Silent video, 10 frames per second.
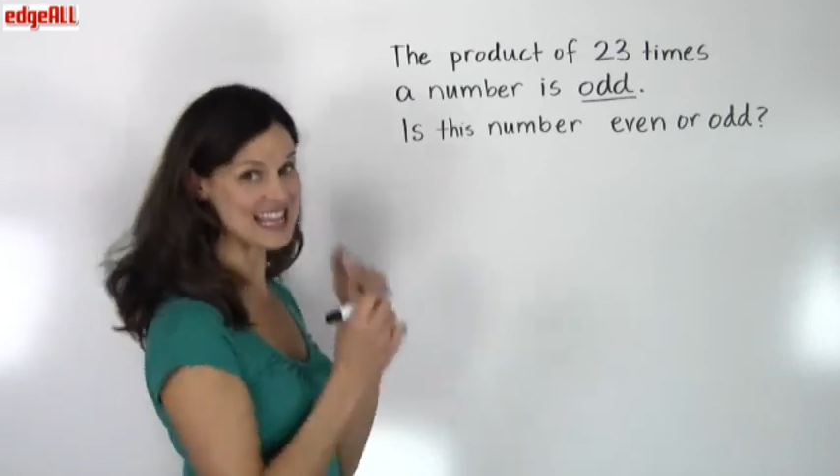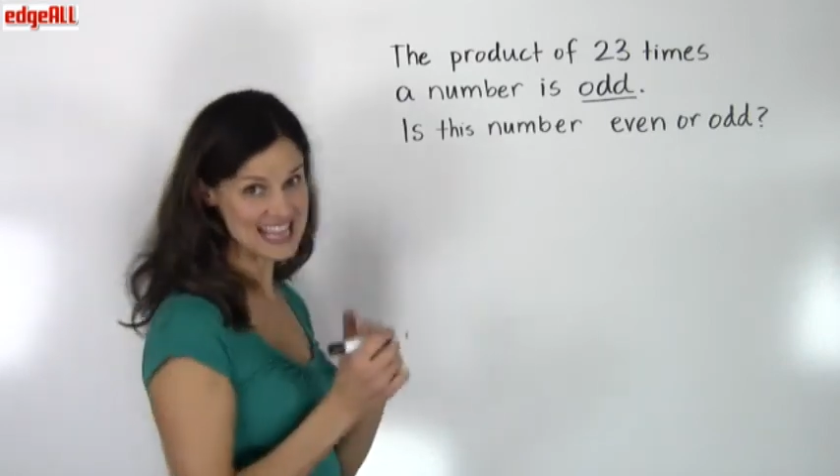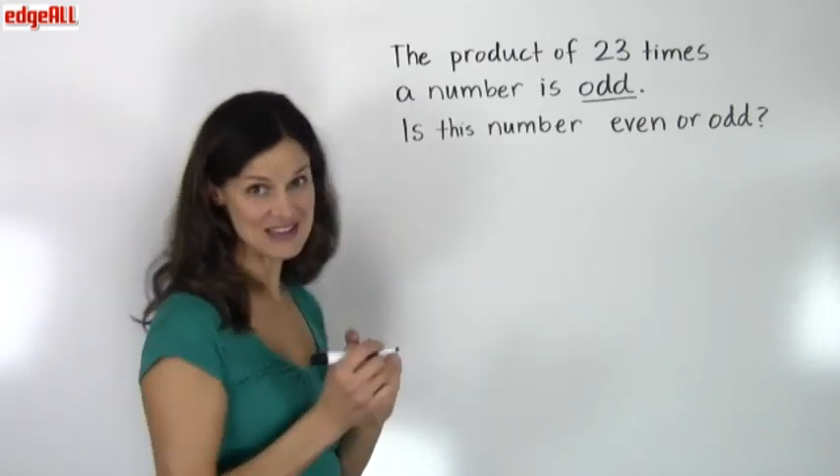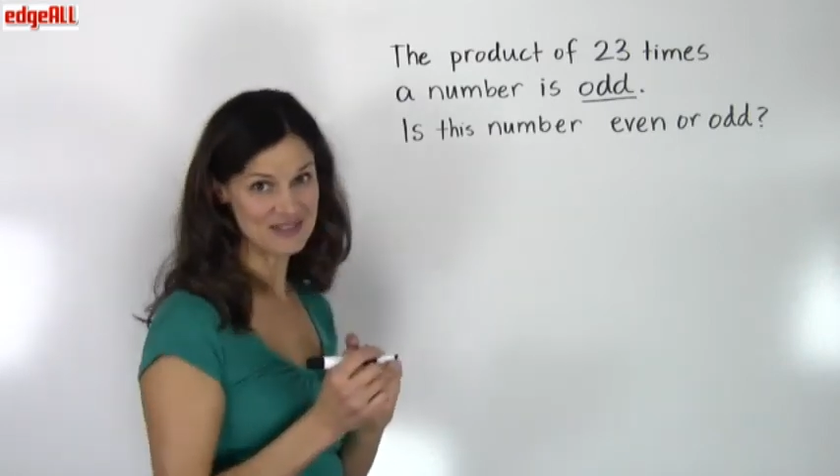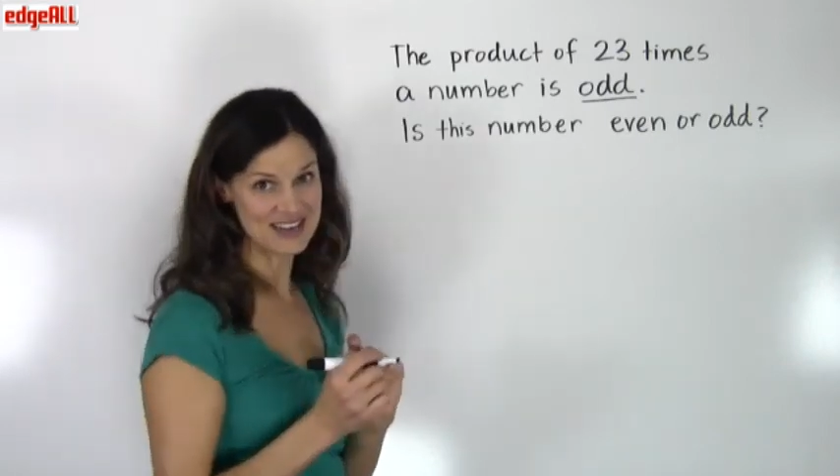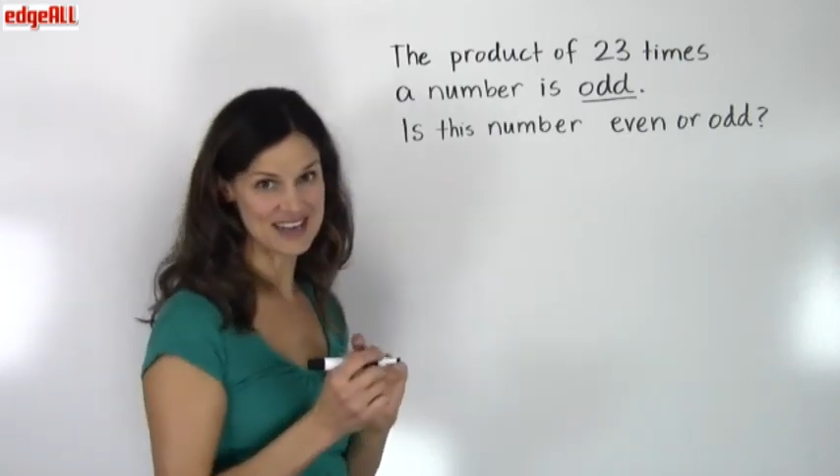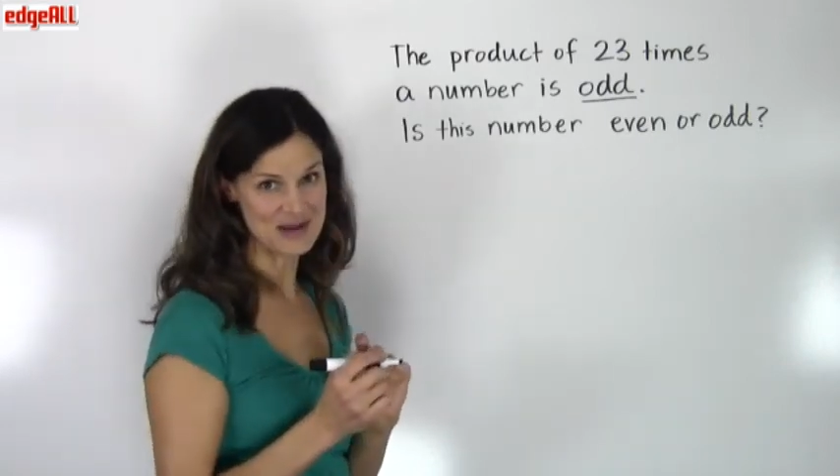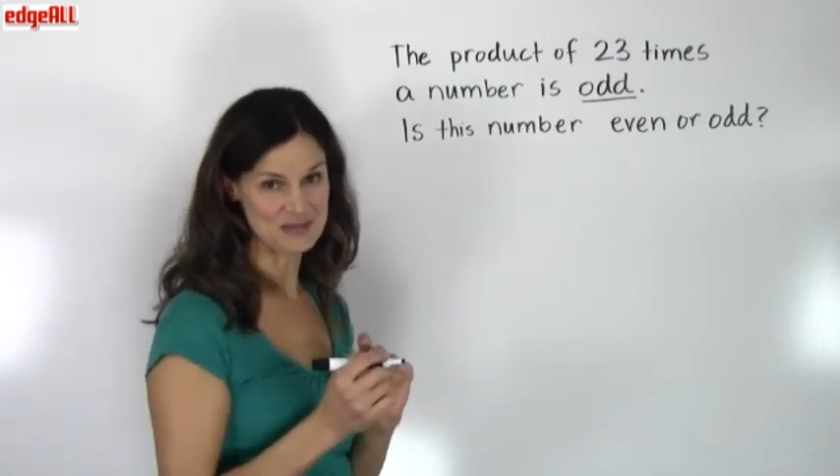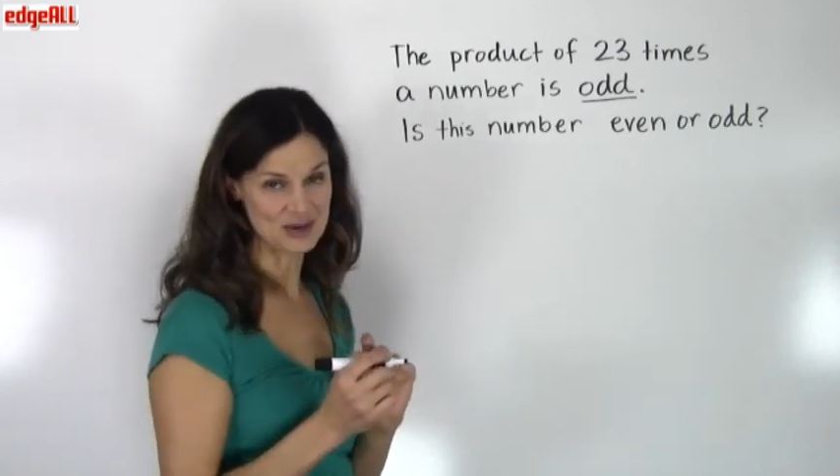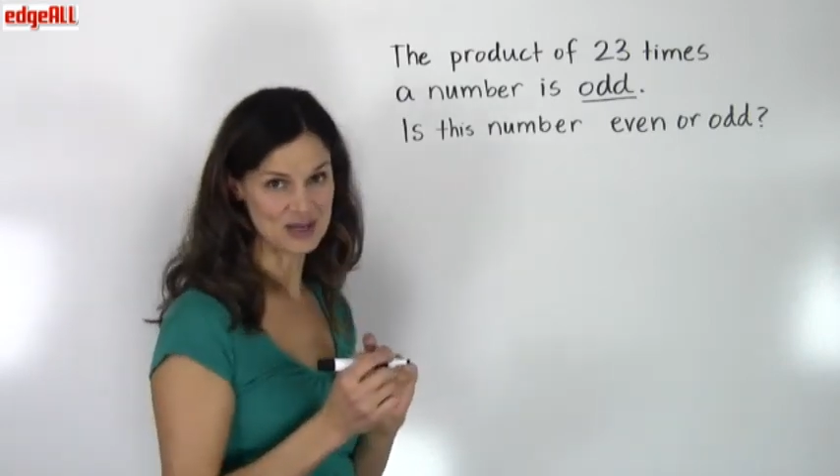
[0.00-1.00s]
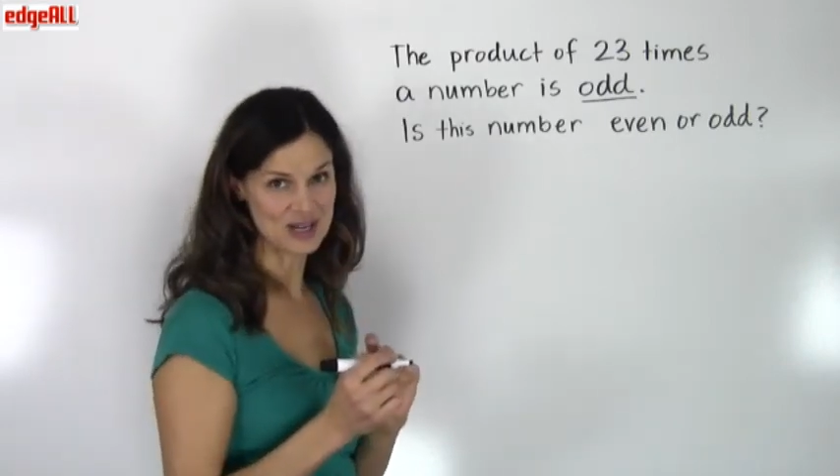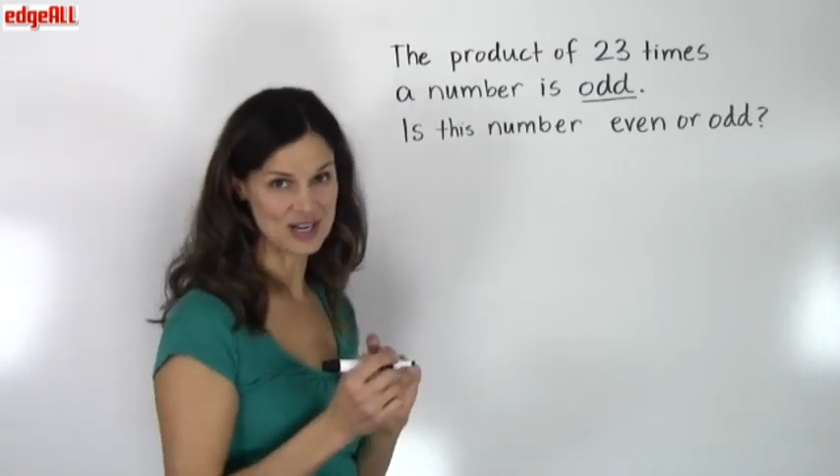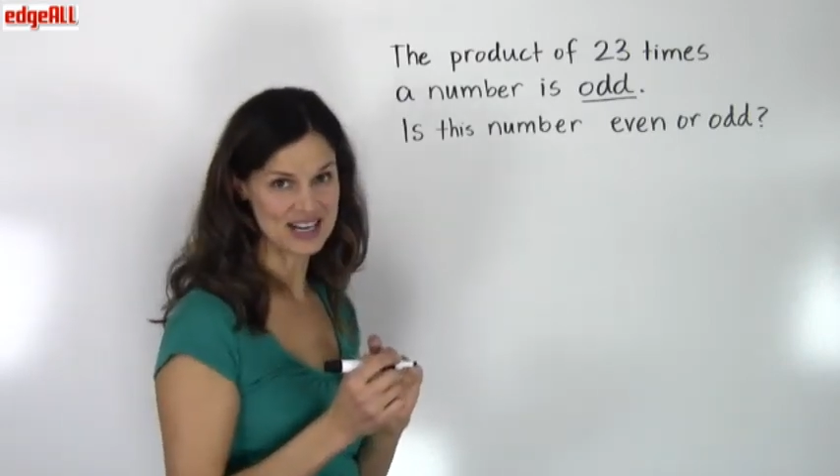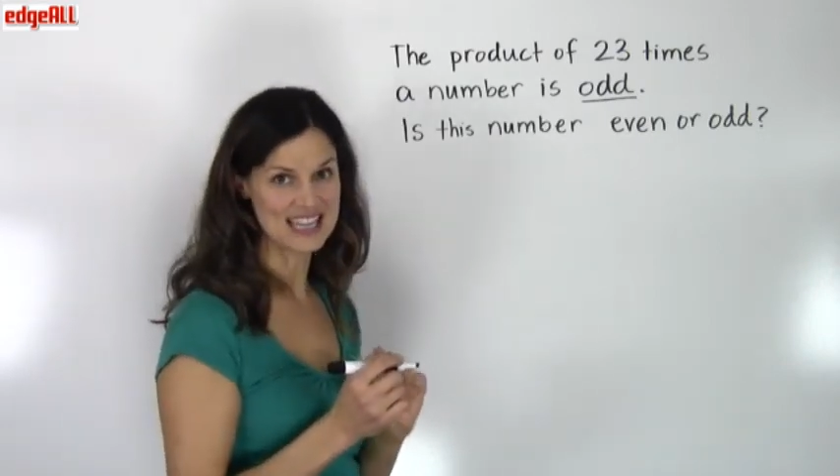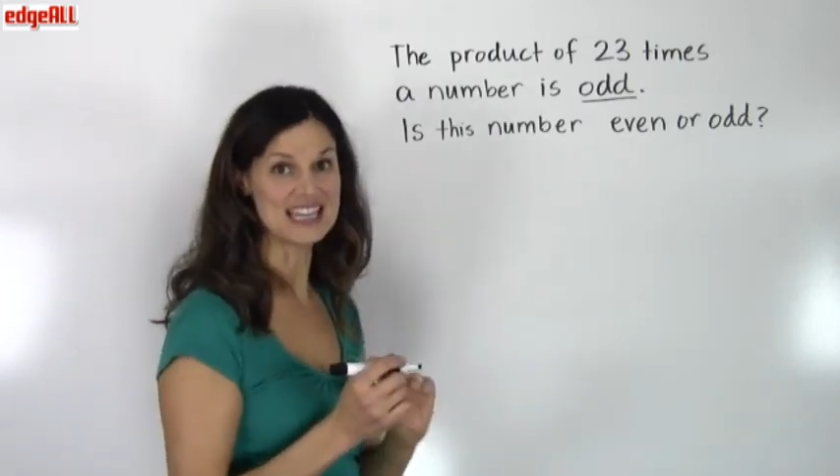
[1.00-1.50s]
even number
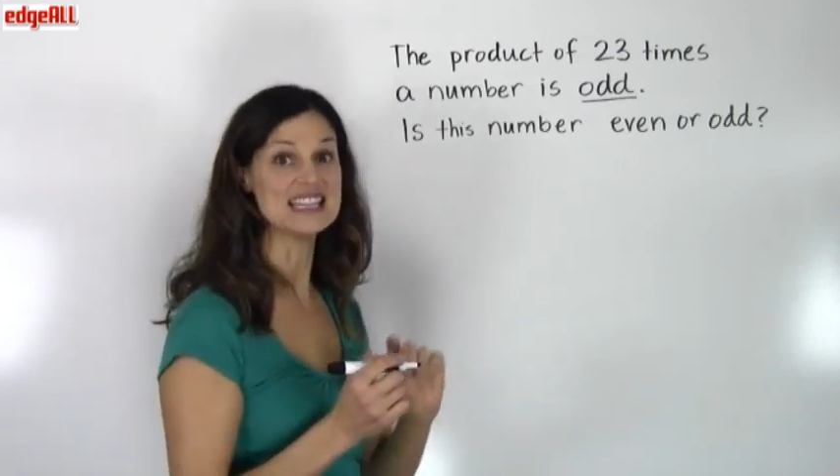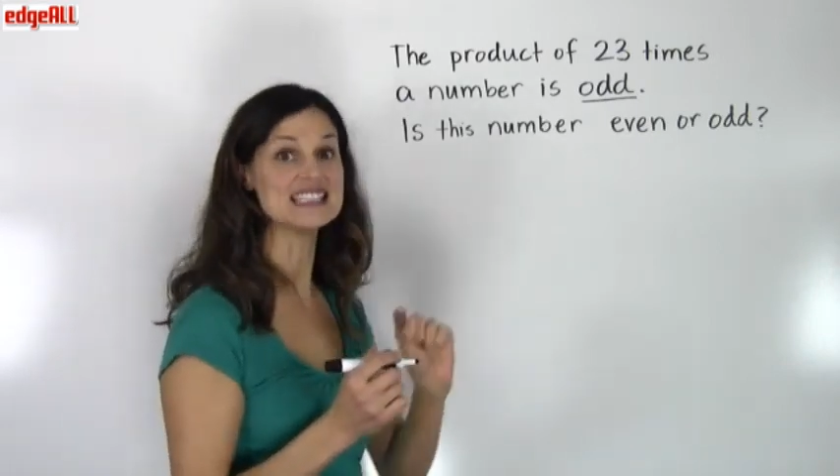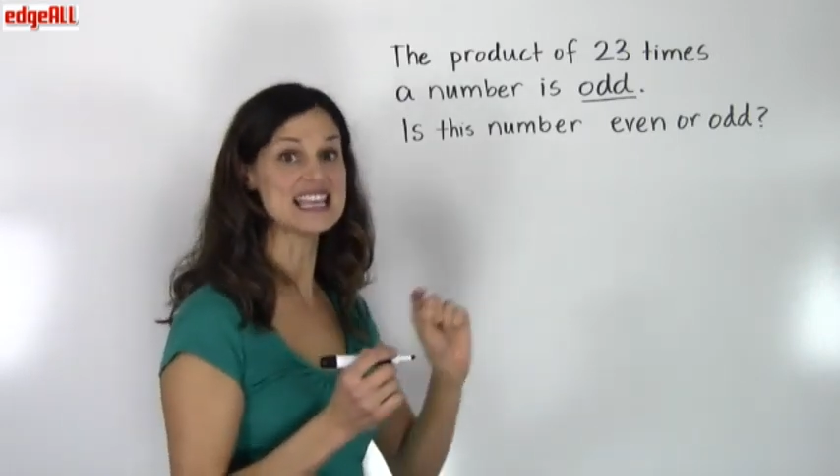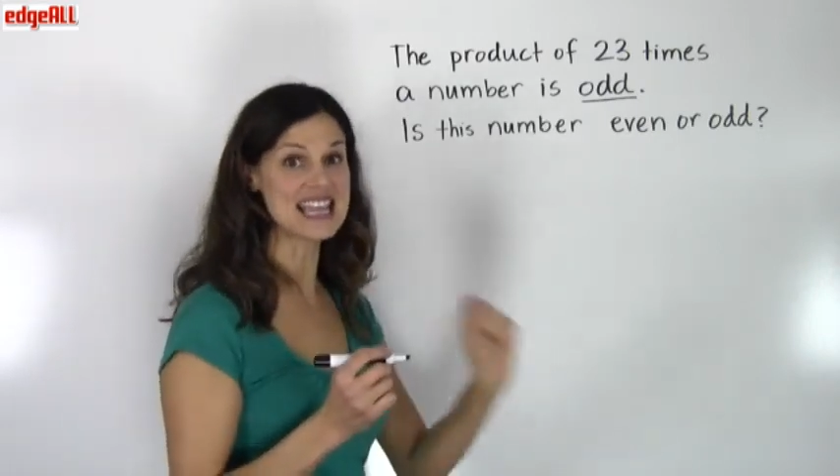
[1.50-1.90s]
is